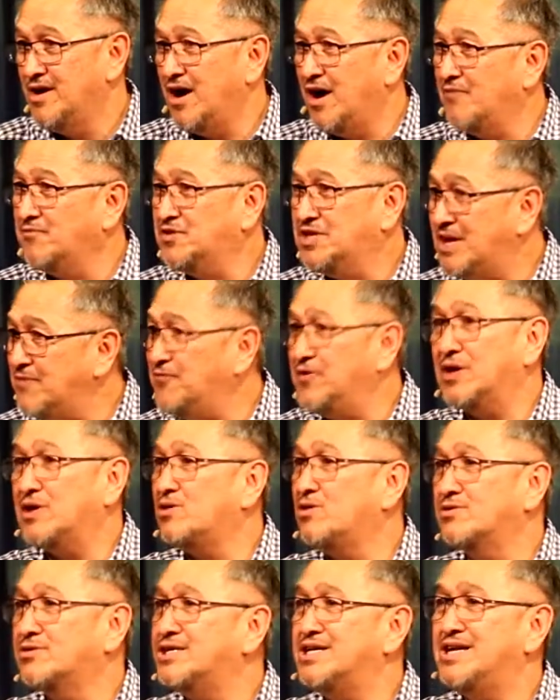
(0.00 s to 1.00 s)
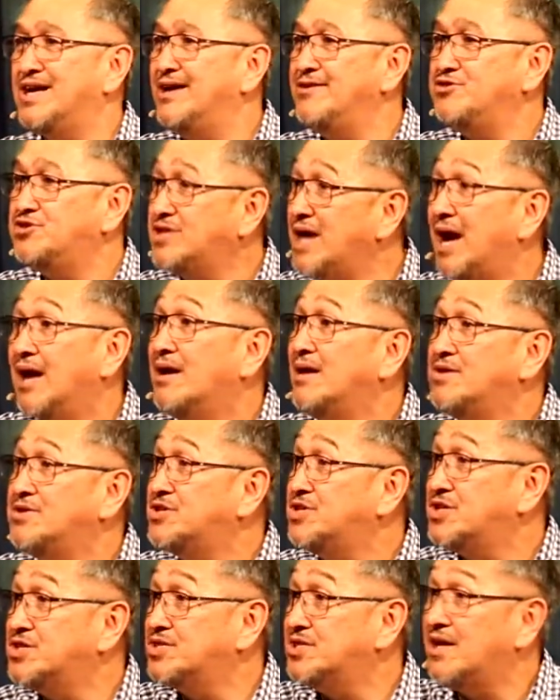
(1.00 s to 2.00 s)
of difficulty and
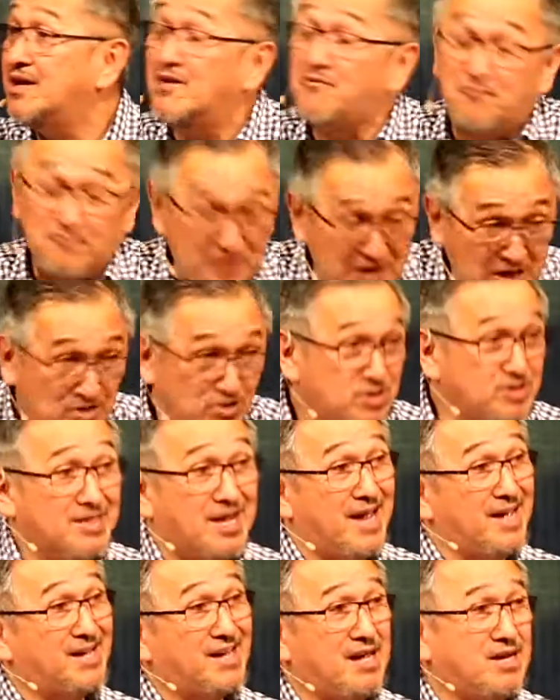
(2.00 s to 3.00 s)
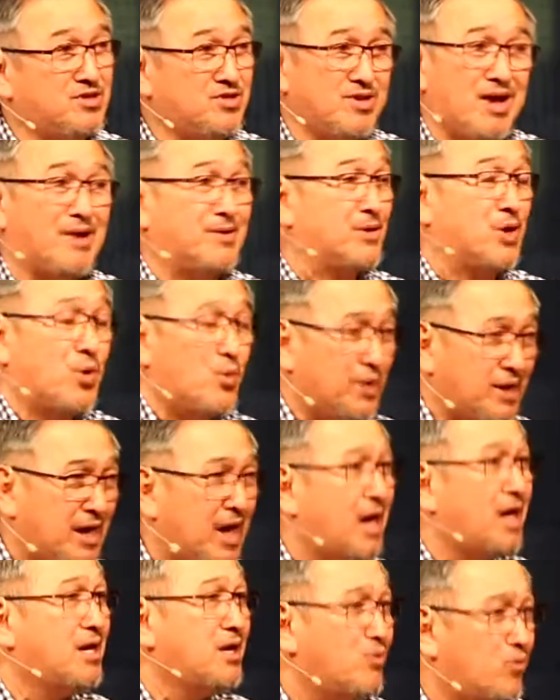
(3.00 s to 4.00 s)
challenges and it feels like it's not going
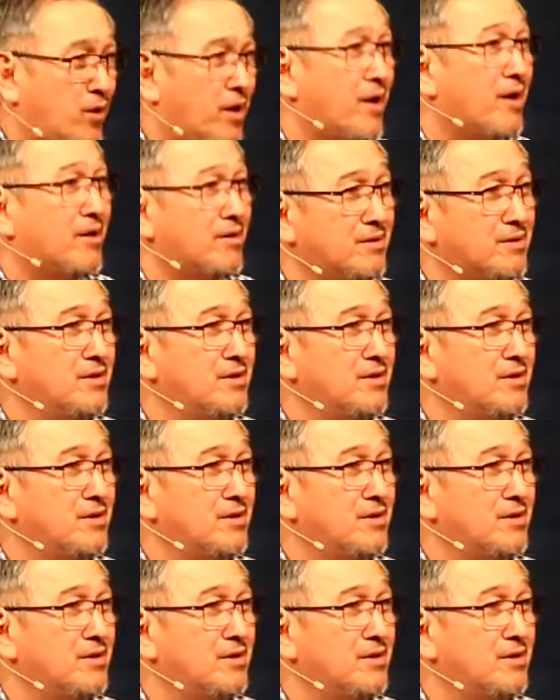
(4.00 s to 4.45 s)
anywhere.